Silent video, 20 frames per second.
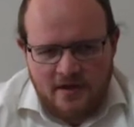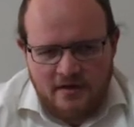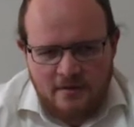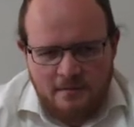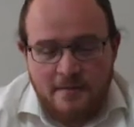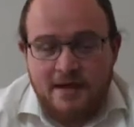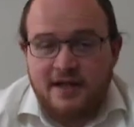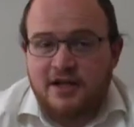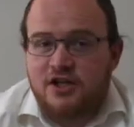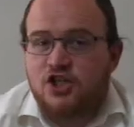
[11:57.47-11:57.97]

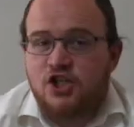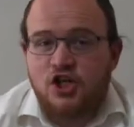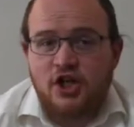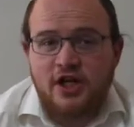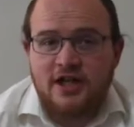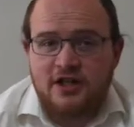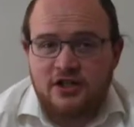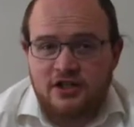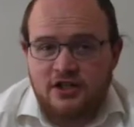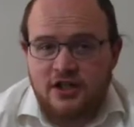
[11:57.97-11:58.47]
made
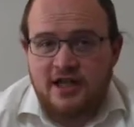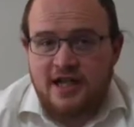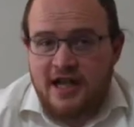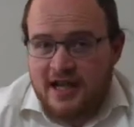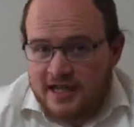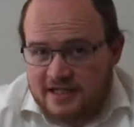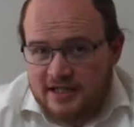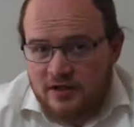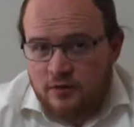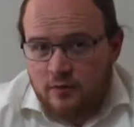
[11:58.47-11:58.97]
a
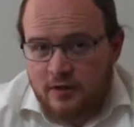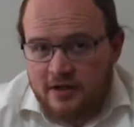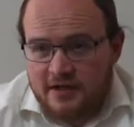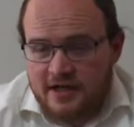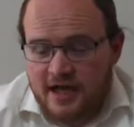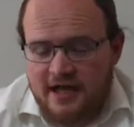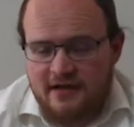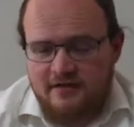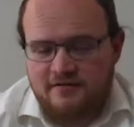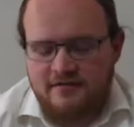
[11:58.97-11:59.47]
gigantic one
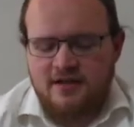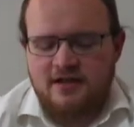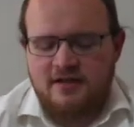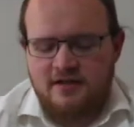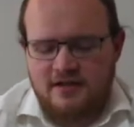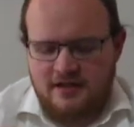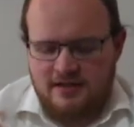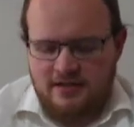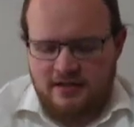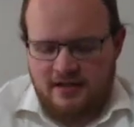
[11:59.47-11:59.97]
out of a
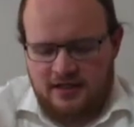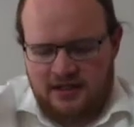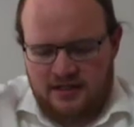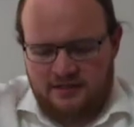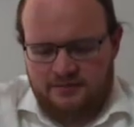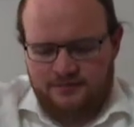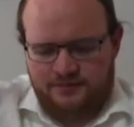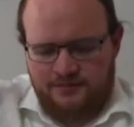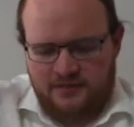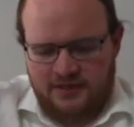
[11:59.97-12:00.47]

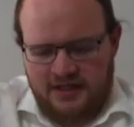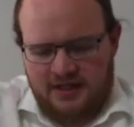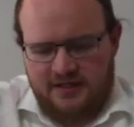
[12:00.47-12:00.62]
like